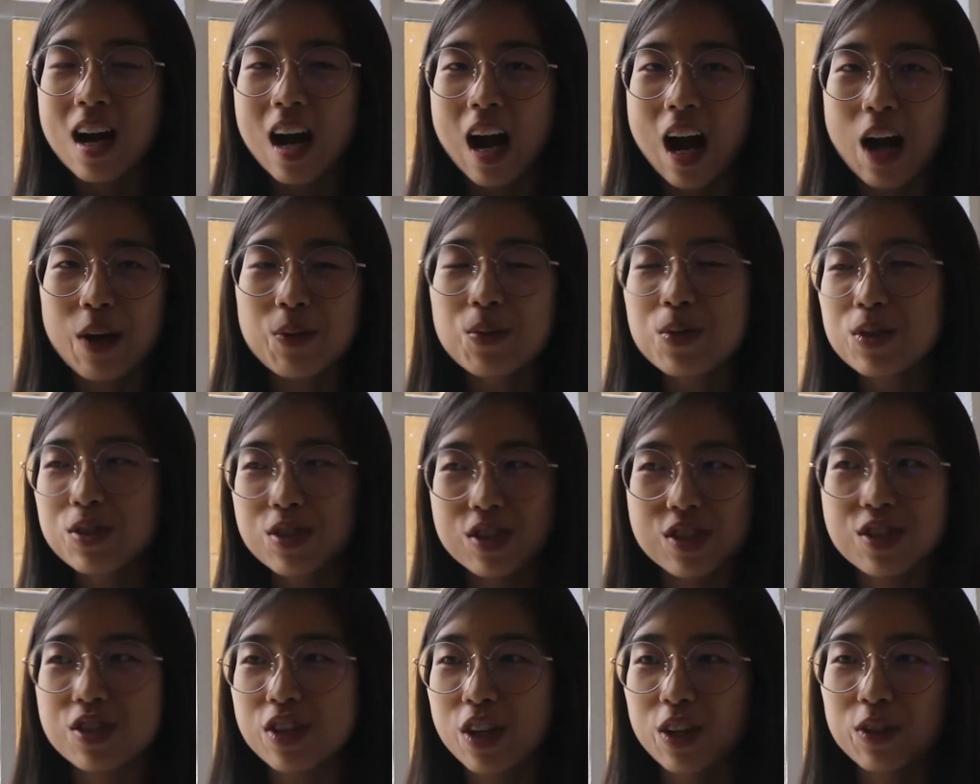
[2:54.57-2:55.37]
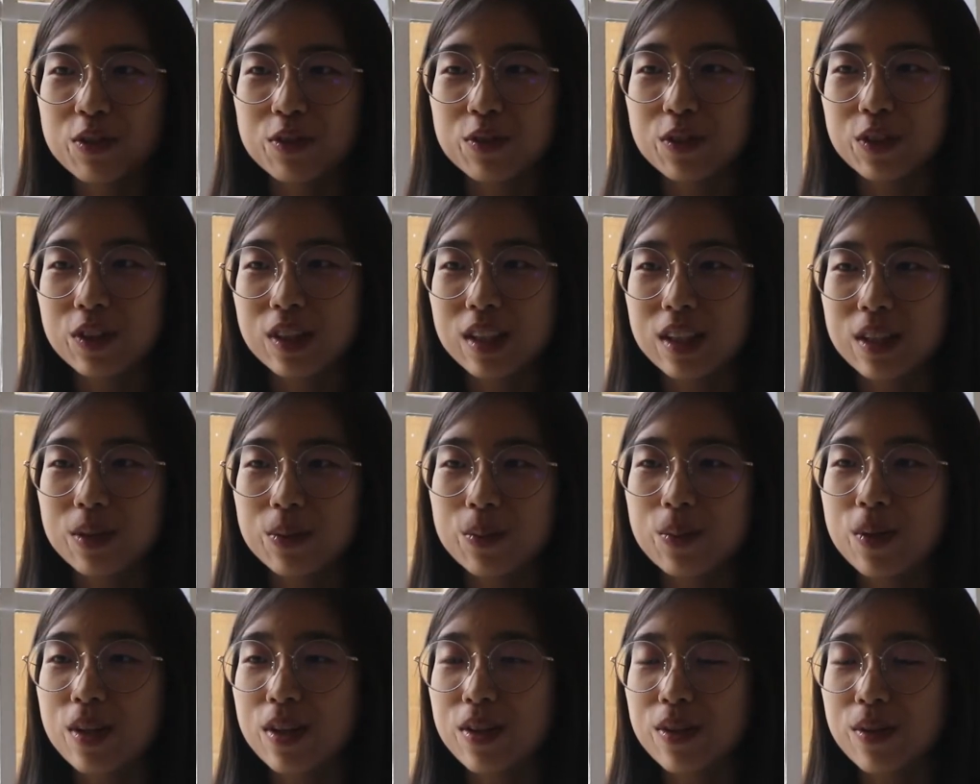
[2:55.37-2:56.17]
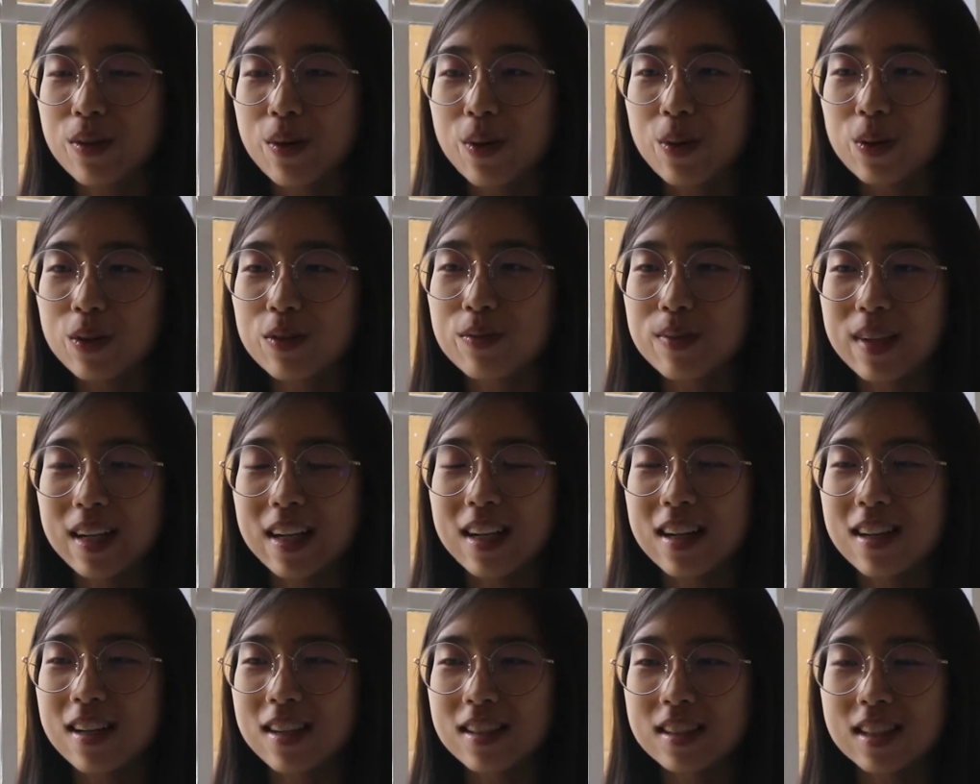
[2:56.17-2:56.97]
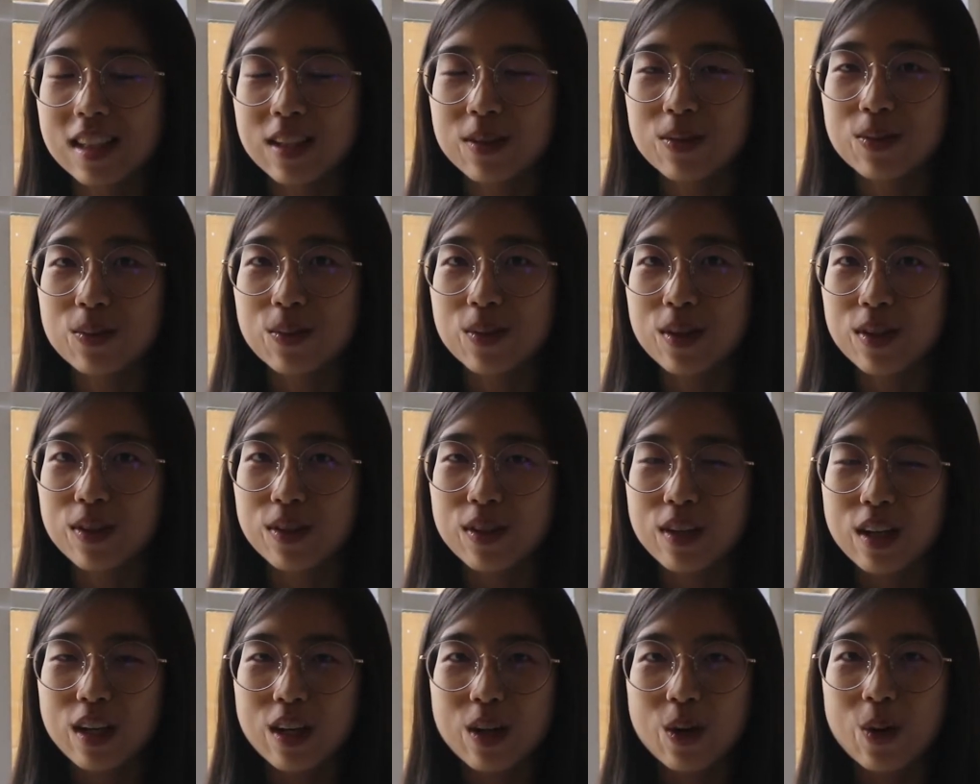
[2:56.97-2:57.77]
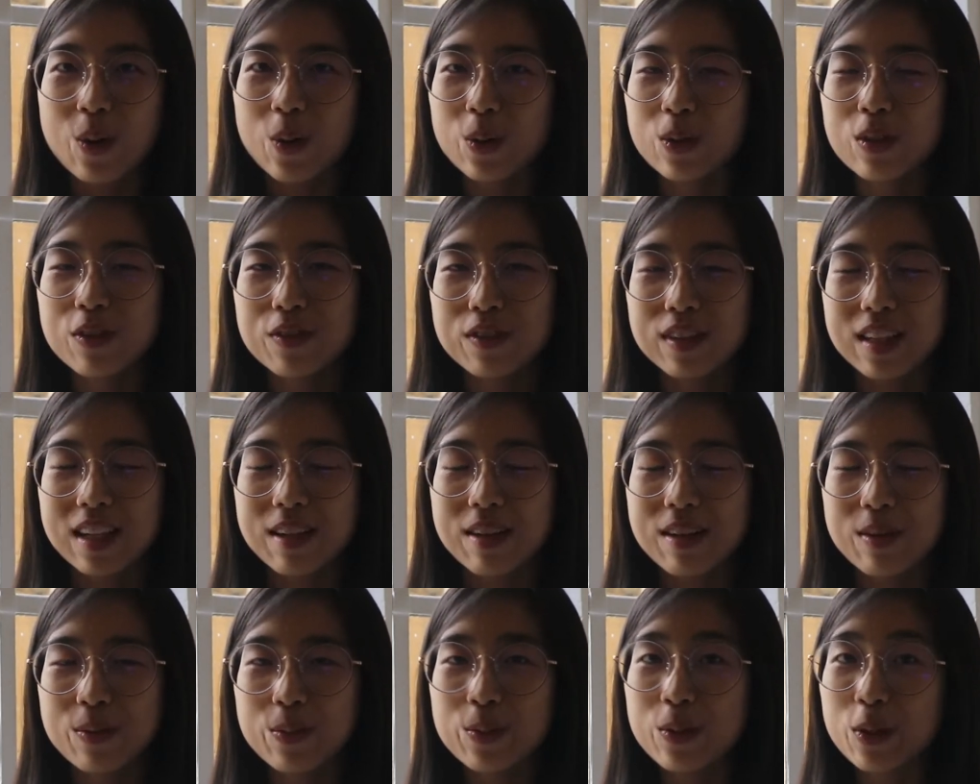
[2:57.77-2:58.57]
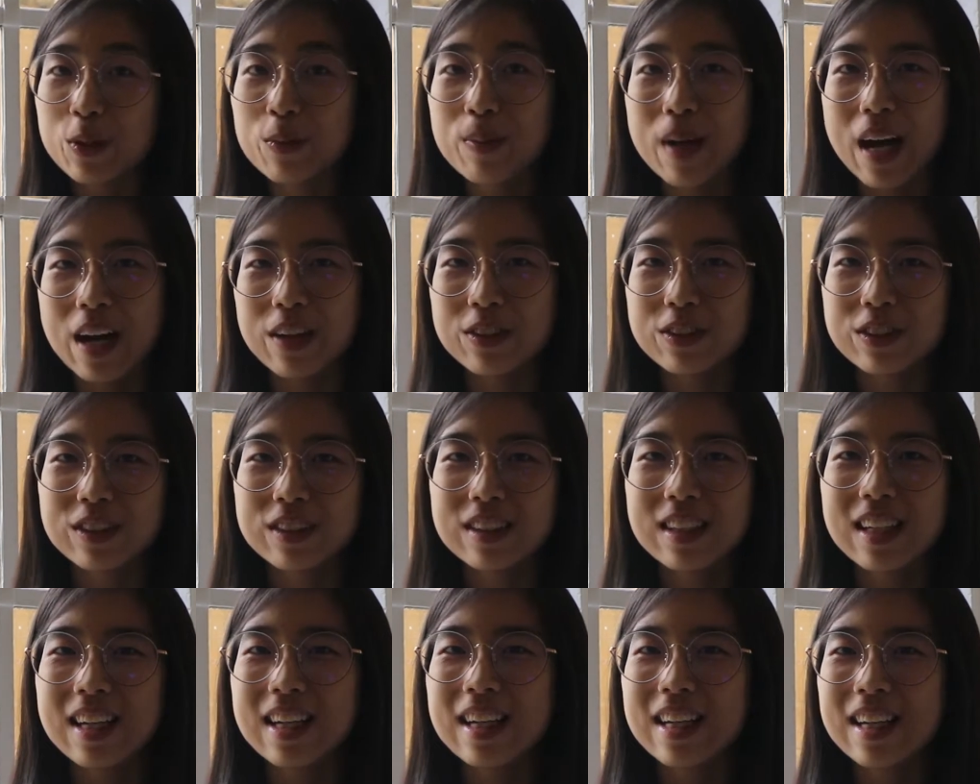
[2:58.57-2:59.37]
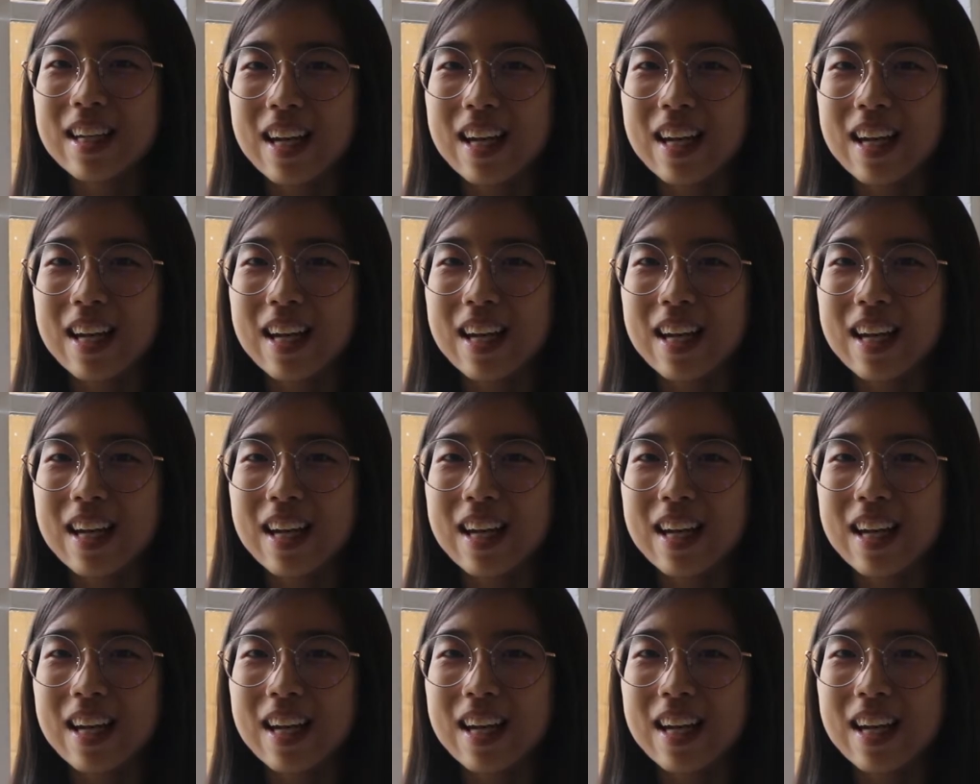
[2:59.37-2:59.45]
I will just go for it with all of my heart and with all of the willpower